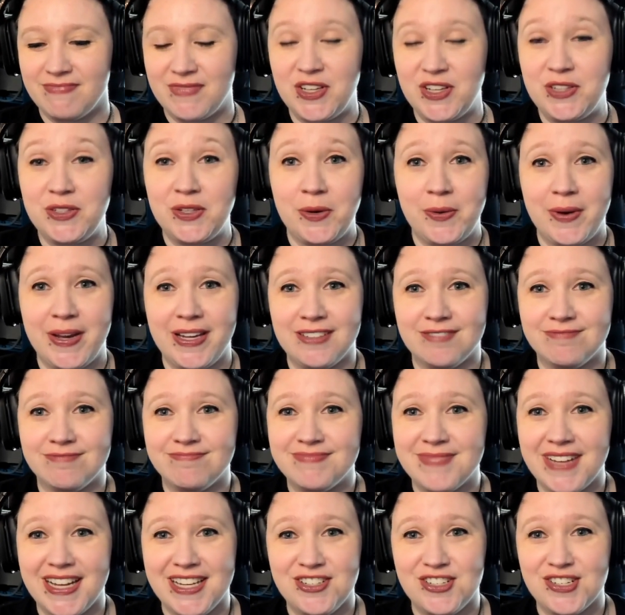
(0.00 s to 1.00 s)
gluing
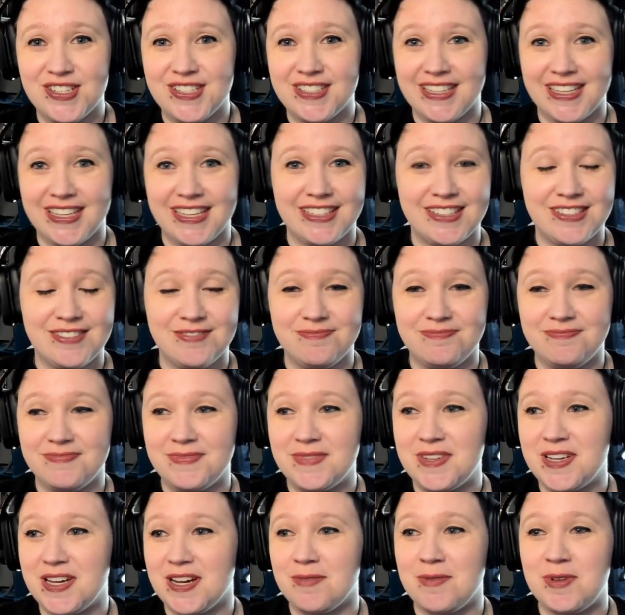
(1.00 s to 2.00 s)
and just like
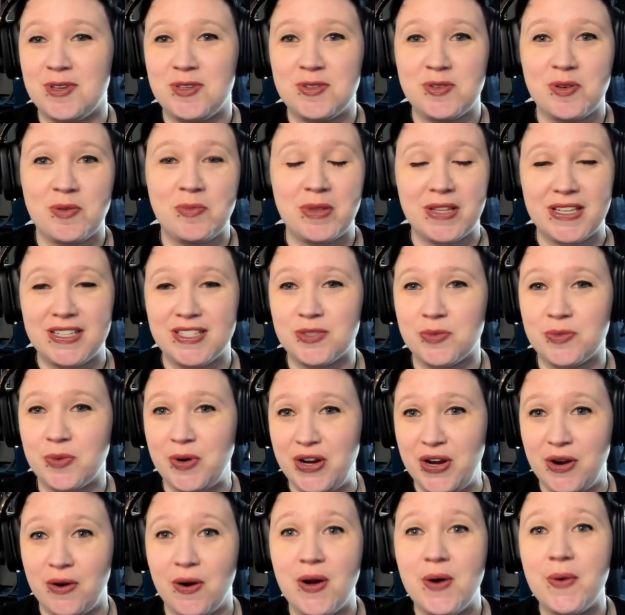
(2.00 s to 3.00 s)
coming to a place where
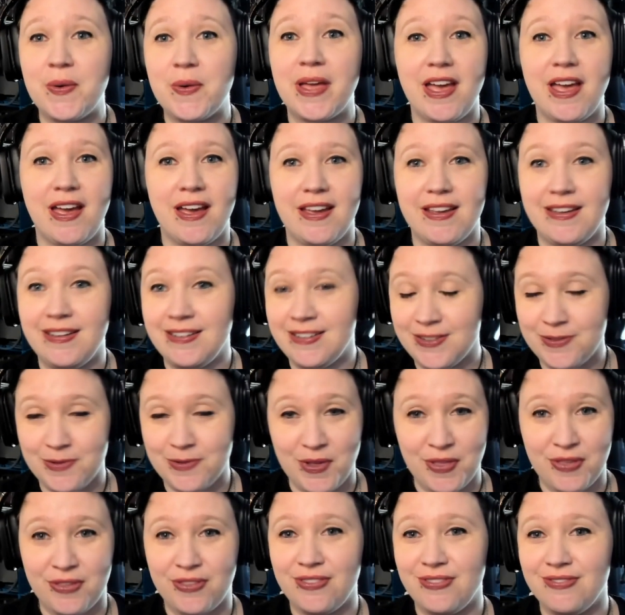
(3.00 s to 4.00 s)
you're okay
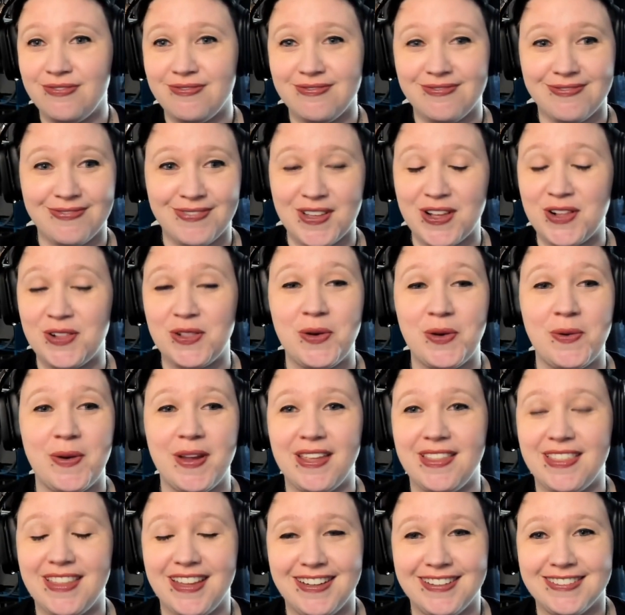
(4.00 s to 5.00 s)
with
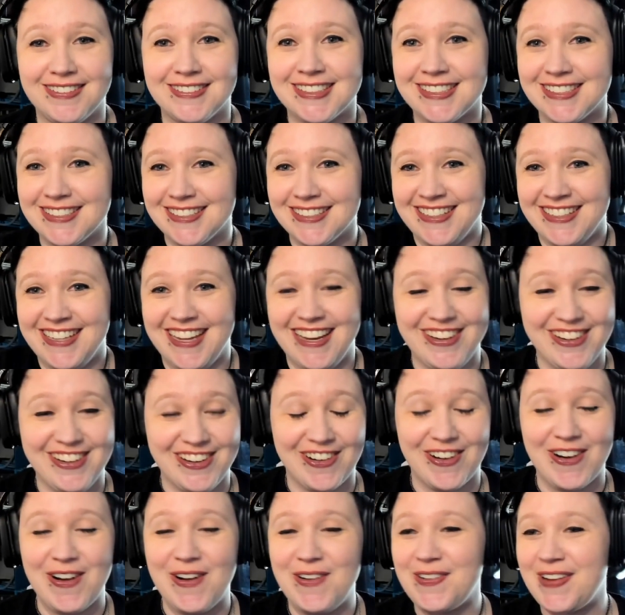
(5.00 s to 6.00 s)
gluing things and
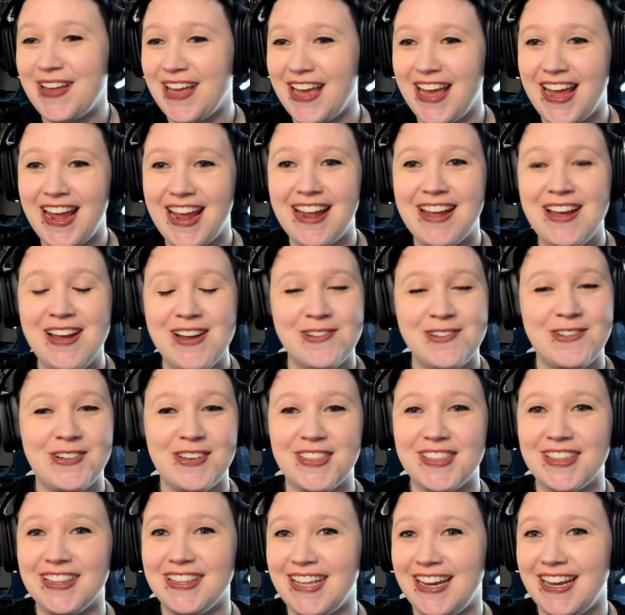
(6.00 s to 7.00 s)
you're okay
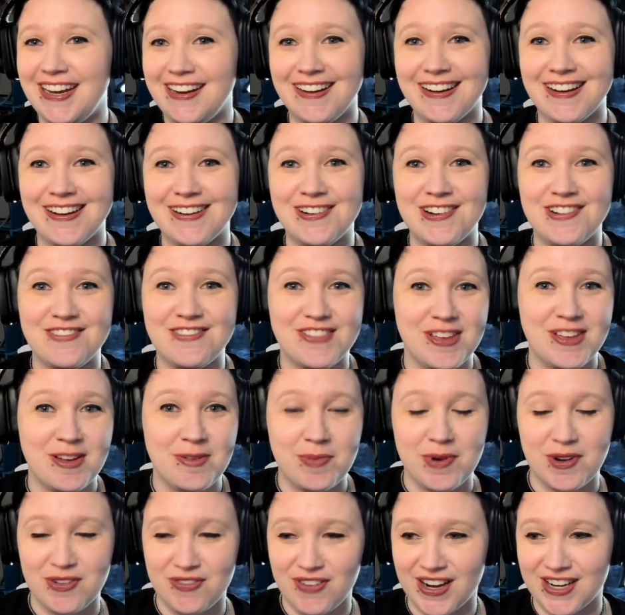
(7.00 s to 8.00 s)
with letting go of the
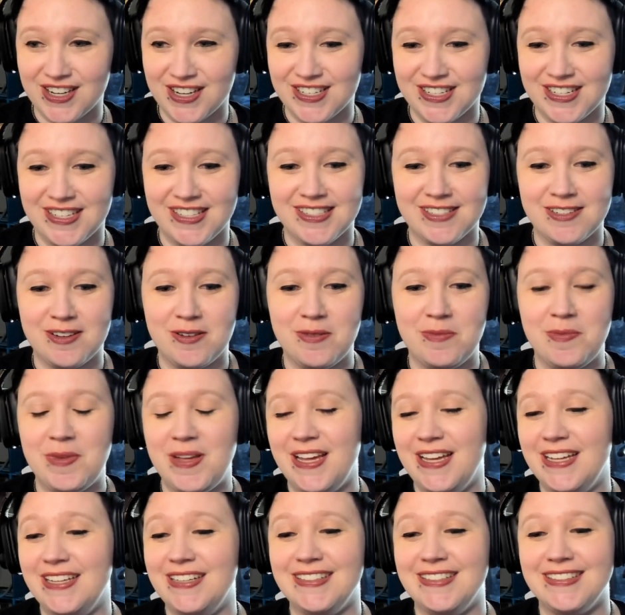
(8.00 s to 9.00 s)
perfectionism
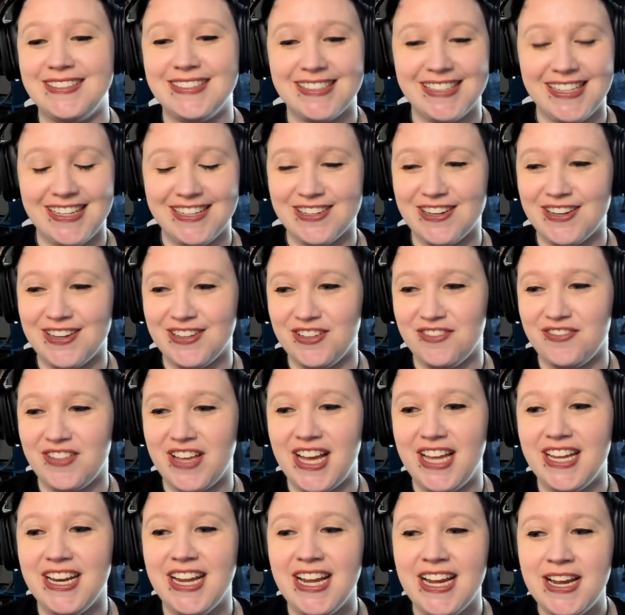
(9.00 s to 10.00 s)
and and all of
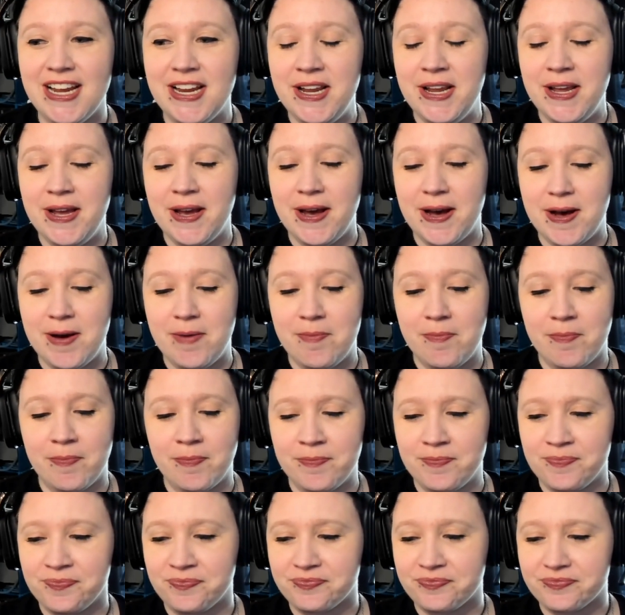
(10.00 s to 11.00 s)
that um,
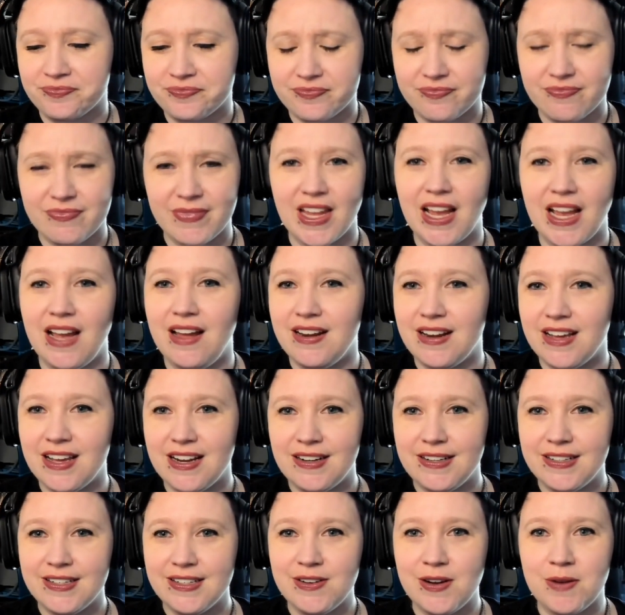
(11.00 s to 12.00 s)
and i
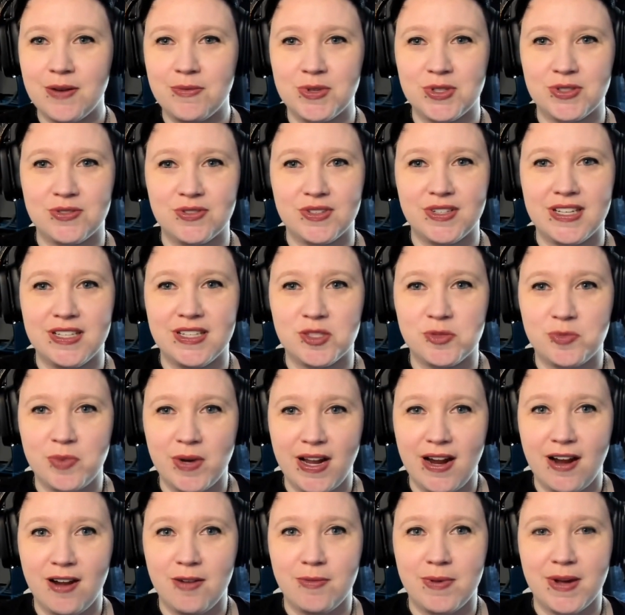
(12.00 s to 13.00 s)
don't know i was really
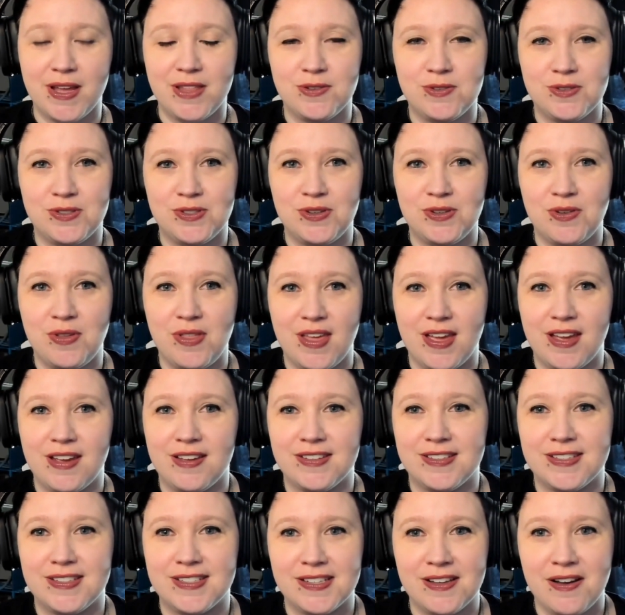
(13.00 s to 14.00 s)
inspired by those two
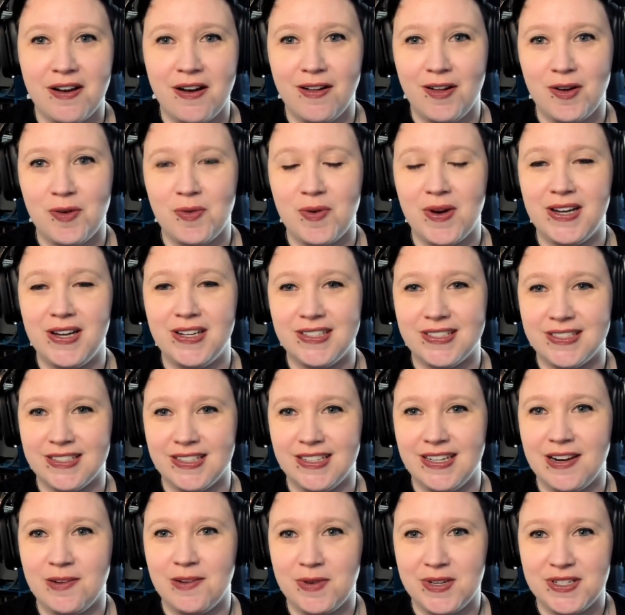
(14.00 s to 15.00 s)
things all at once
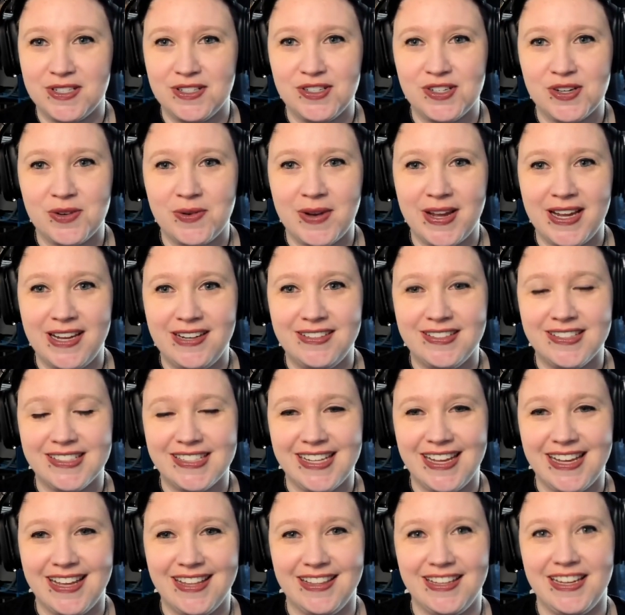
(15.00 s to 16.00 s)
and i went to Joann's,
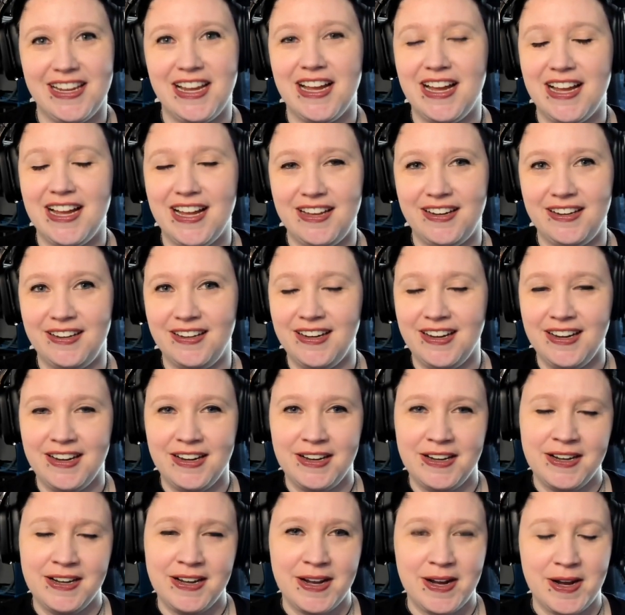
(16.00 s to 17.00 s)
and they had
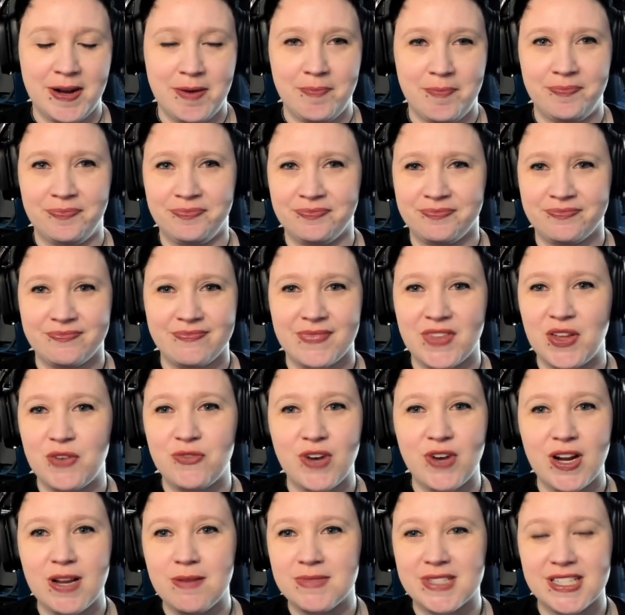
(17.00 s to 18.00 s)
um,
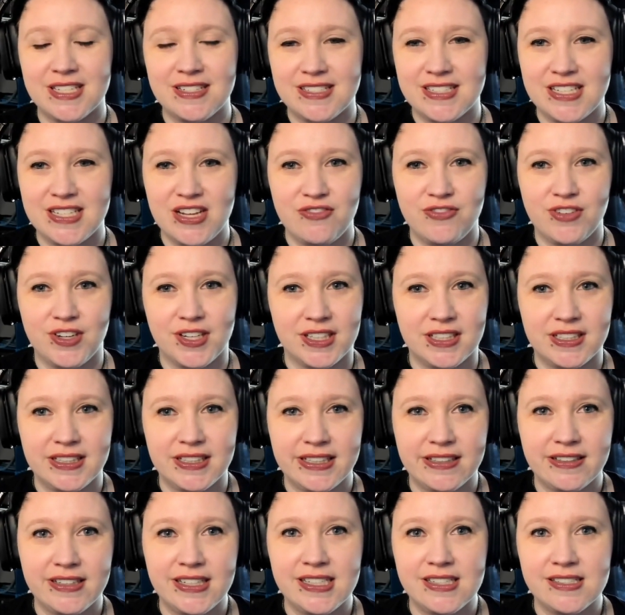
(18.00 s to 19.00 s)
frames and stuff on
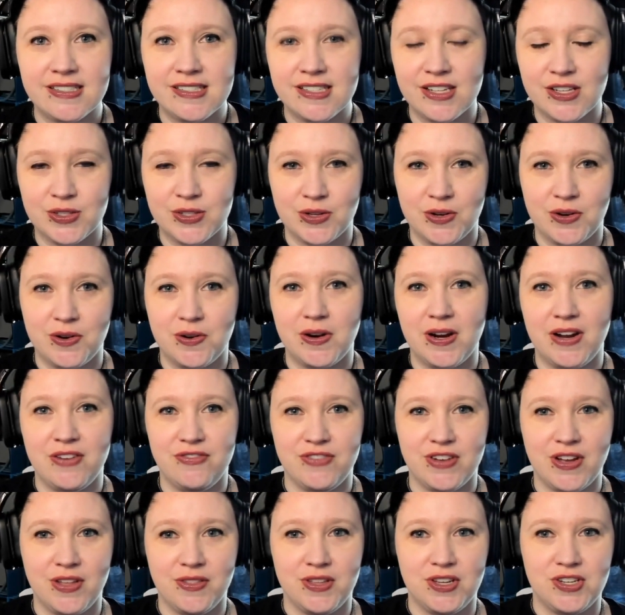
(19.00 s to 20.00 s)
clearance so i
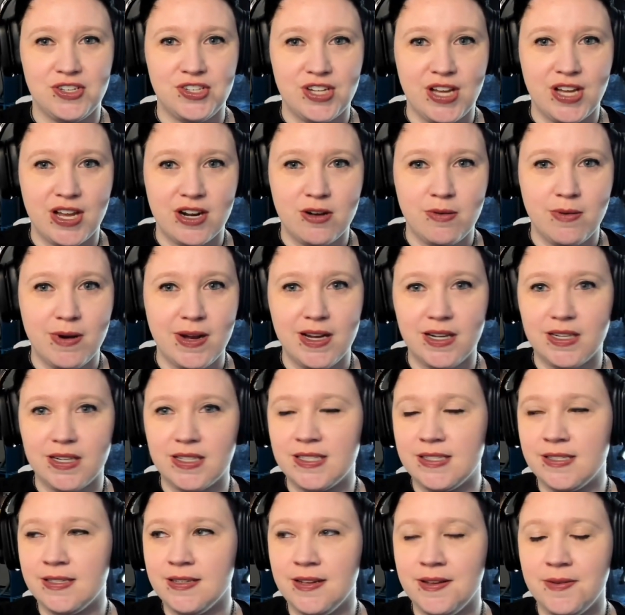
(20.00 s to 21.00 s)
found this shadow
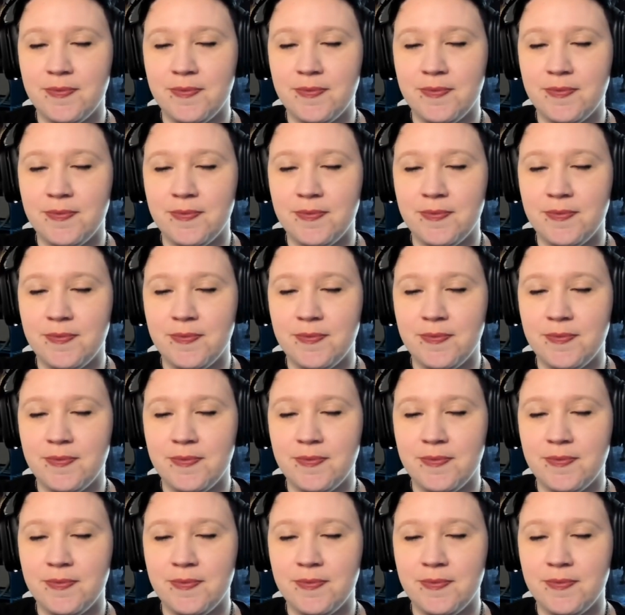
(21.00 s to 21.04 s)
box